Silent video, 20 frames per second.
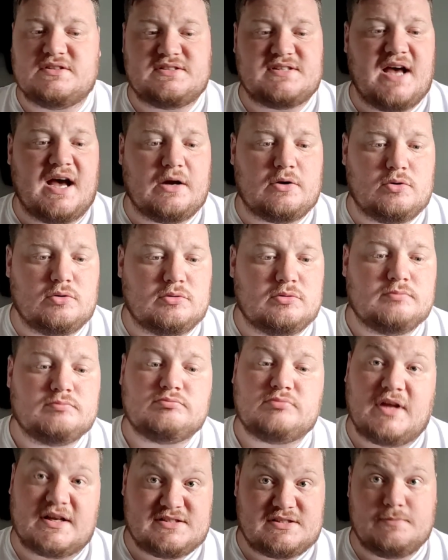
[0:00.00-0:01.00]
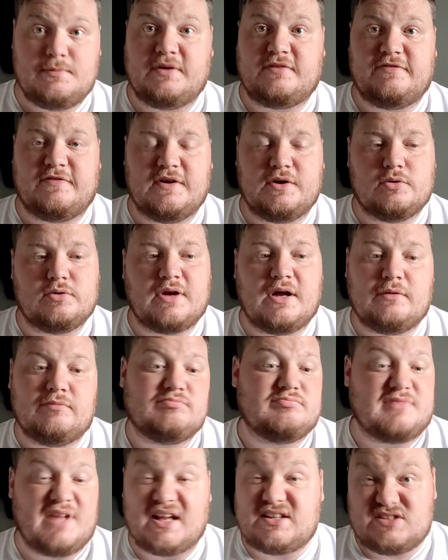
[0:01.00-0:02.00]
can tackle. That's a midfielder.
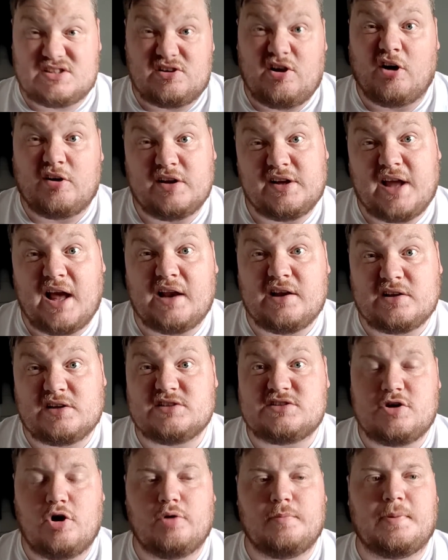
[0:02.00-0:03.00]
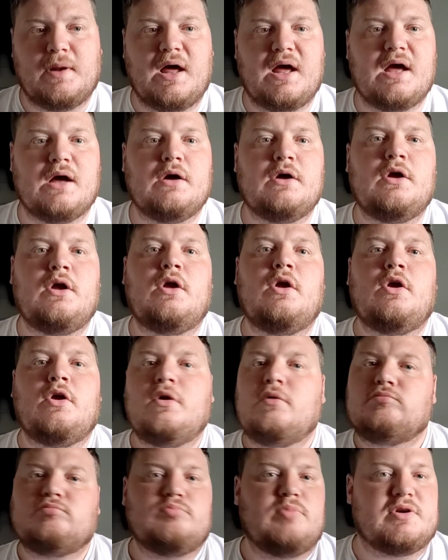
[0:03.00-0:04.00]
That's a kind of Gallagher type player.
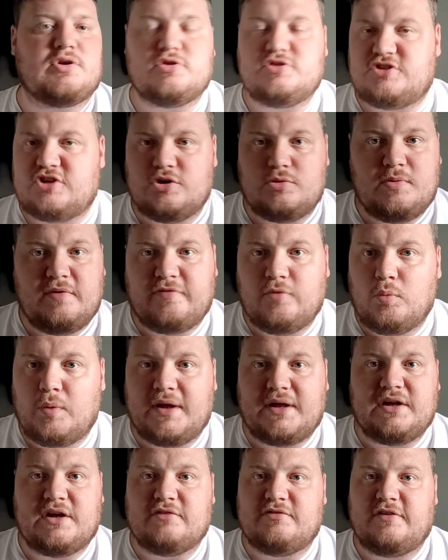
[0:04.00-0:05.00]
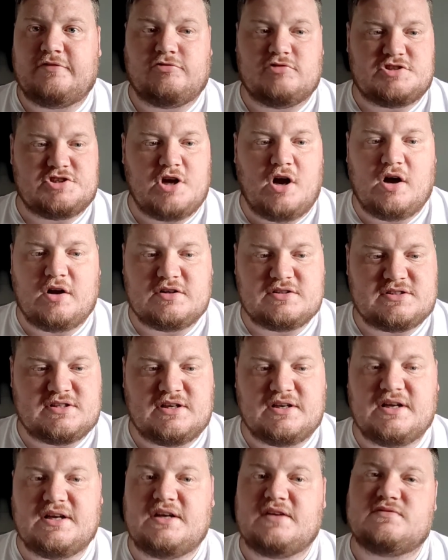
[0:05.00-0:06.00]
We could do with a winger if
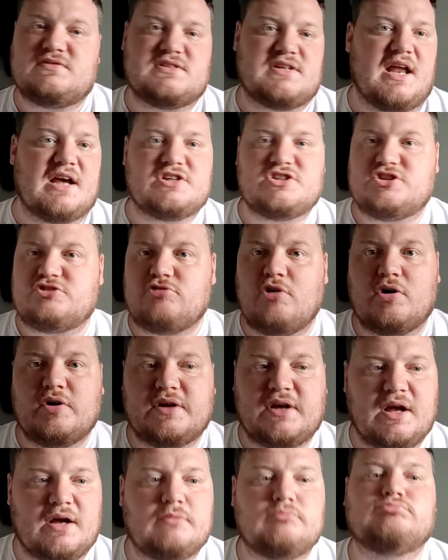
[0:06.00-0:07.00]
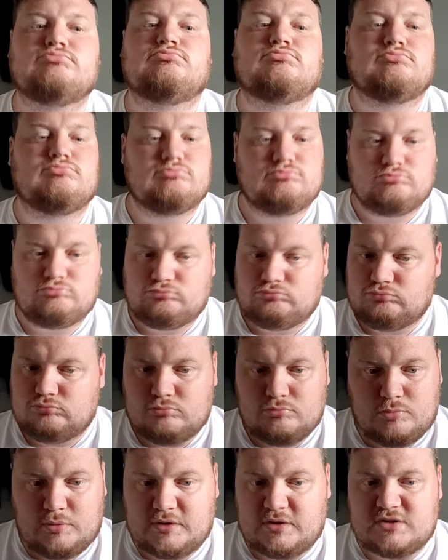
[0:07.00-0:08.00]
Richarlison leaves, slash striker.
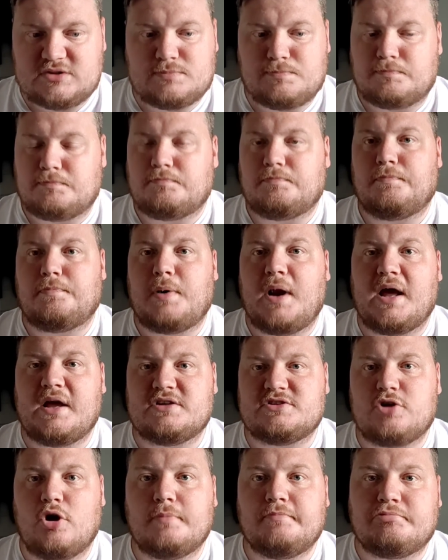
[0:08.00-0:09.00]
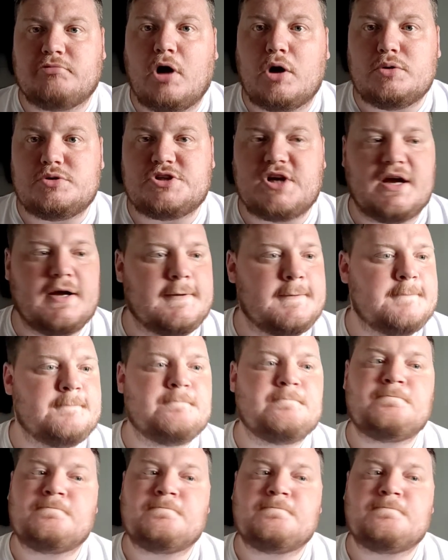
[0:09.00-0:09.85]
Well, there's players like Broja.